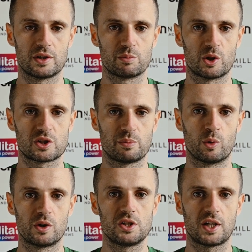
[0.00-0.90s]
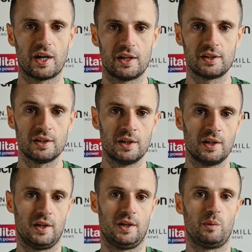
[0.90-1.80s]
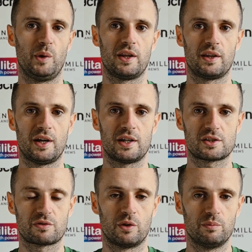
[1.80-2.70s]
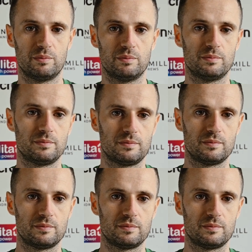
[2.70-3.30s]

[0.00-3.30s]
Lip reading: as much support as you can, whether that's from